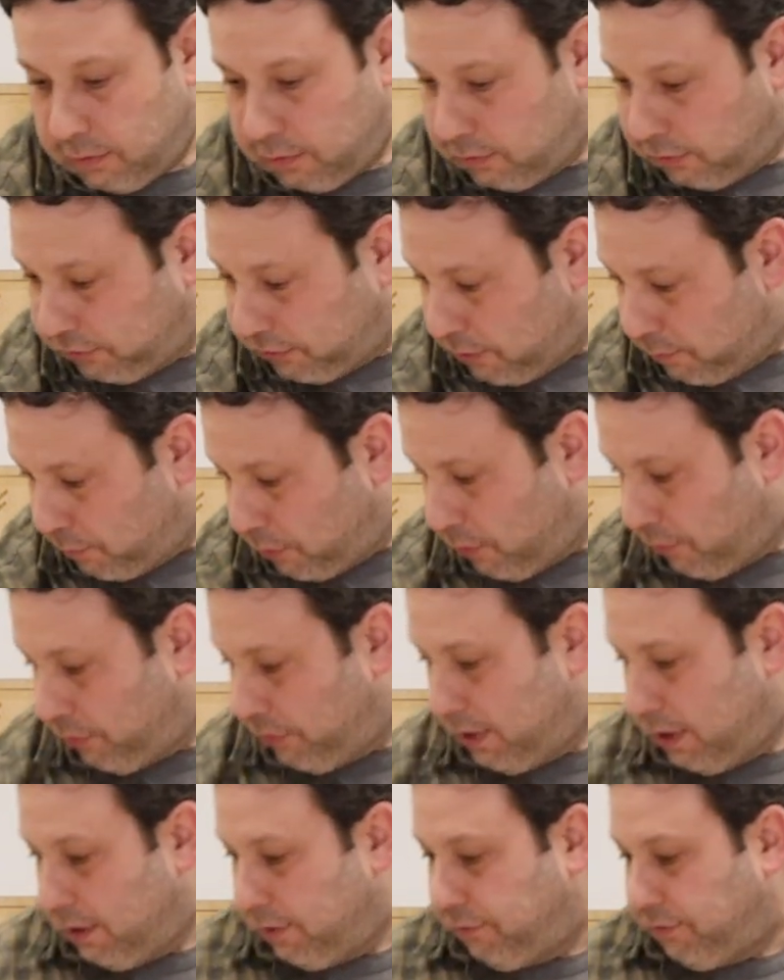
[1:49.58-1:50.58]
Simple
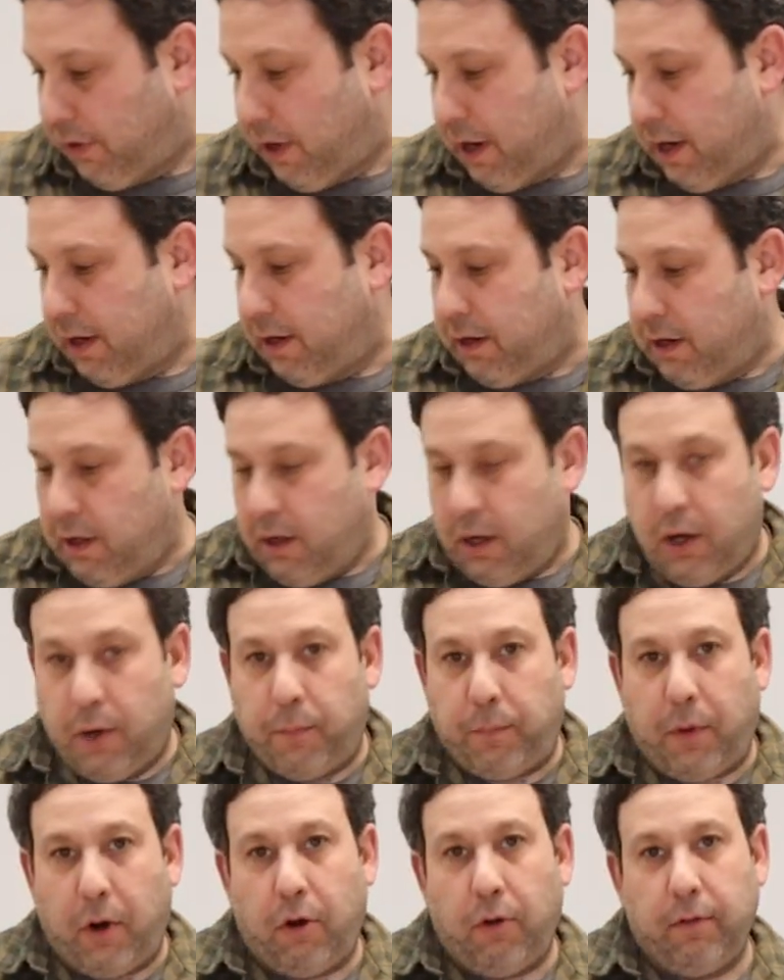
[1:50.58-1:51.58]
things like a
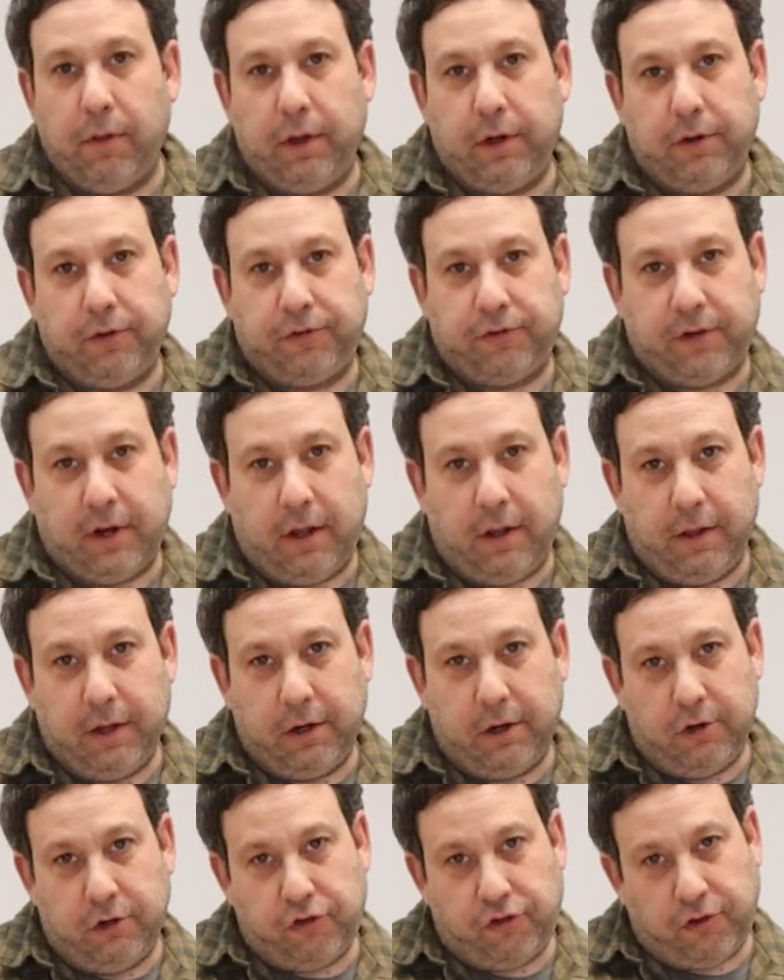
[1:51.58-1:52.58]
bowl that you're
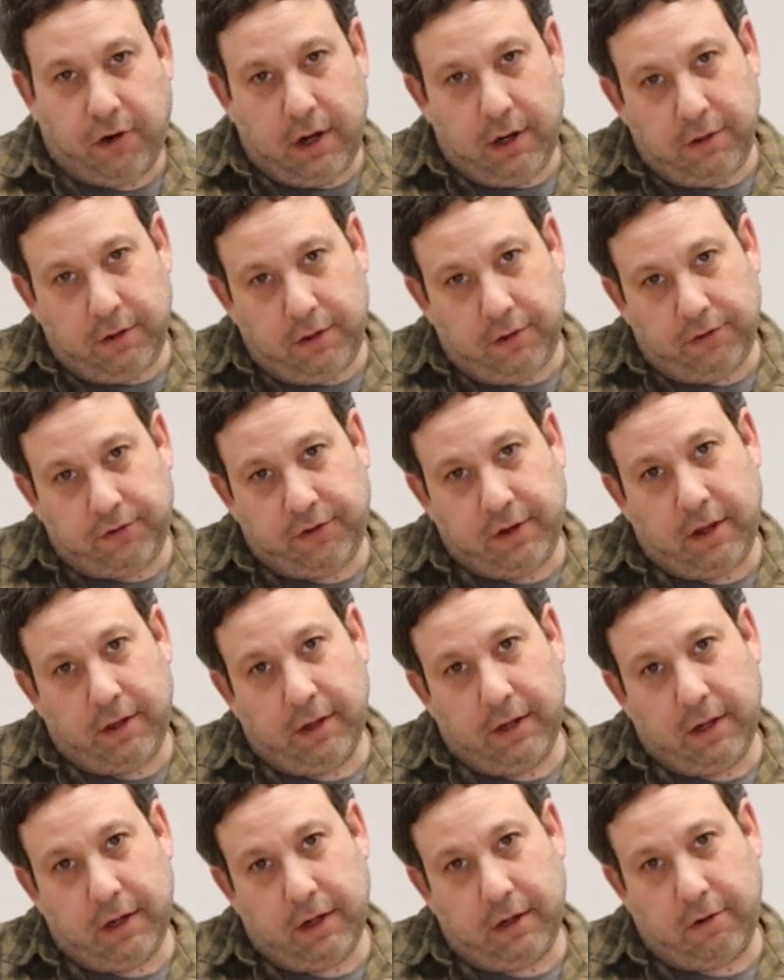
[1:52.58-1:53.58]
selling or a tray that you're
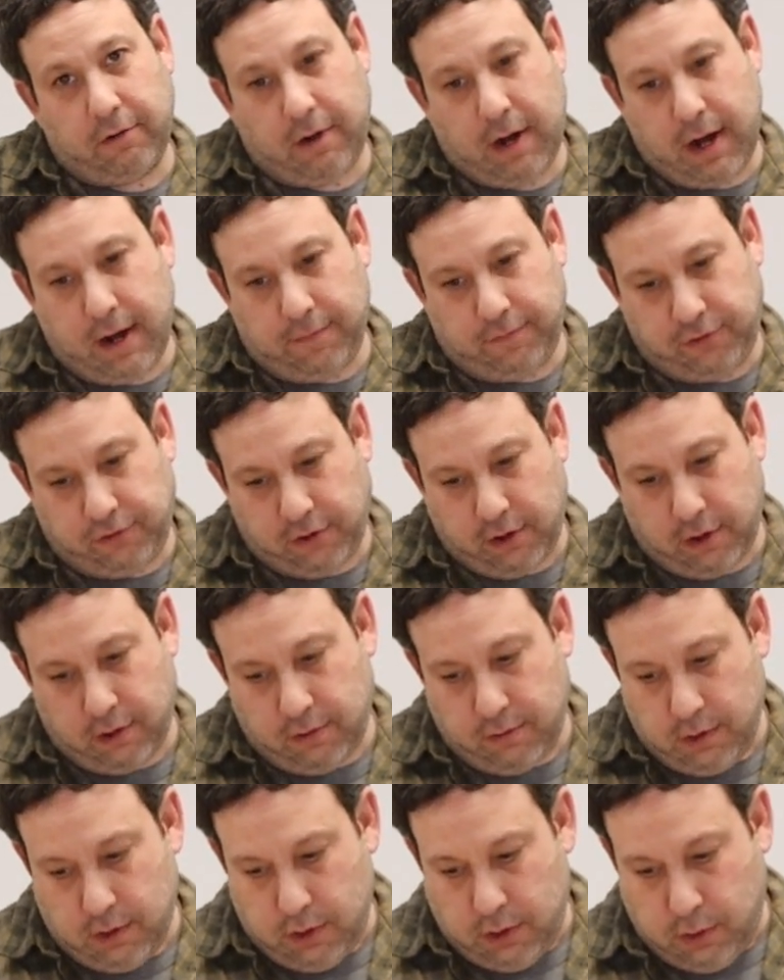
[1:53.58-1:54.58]
selling at a craft
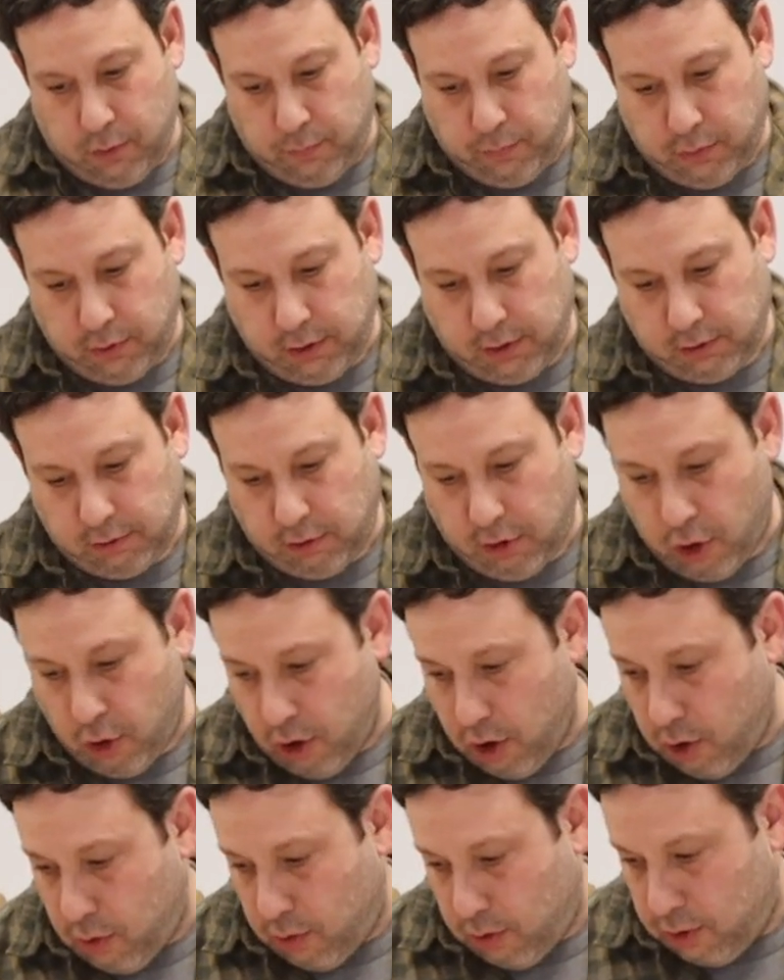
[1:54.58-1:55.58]
show. Put your
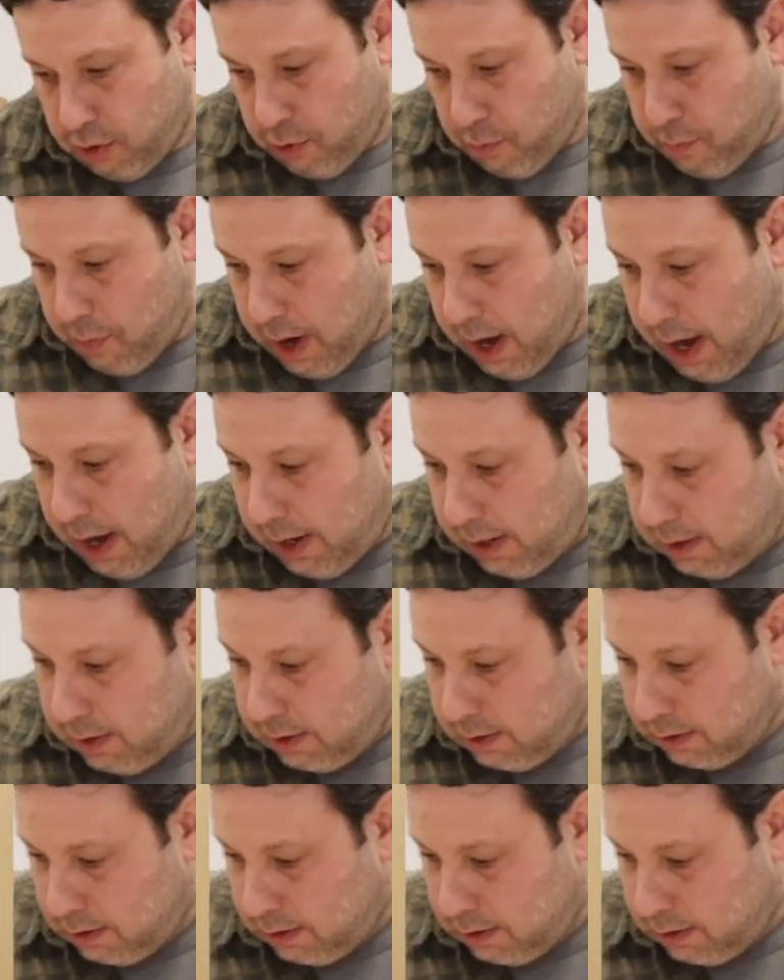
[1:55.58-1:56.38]
logo on the back.